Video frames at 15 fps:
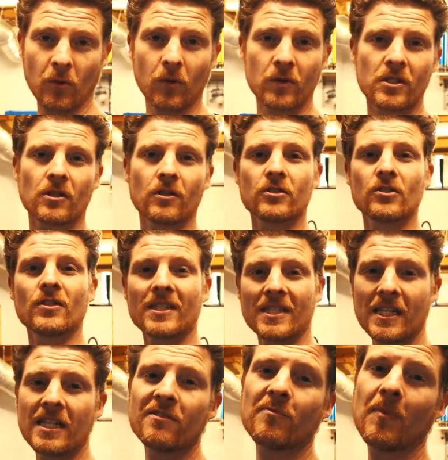boards onto the
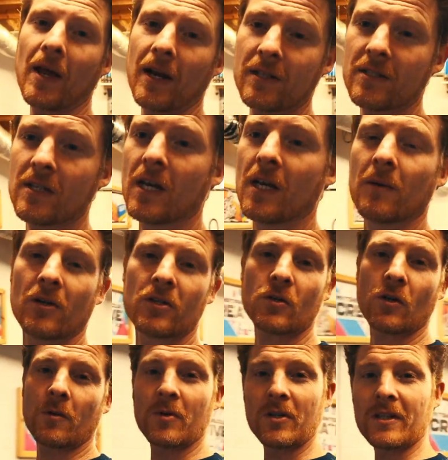sleeve pallets, because we're
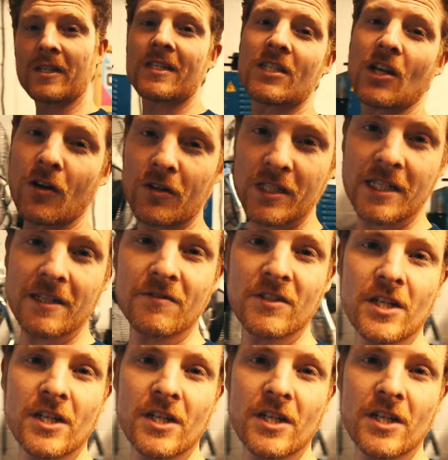going to print these long sleeve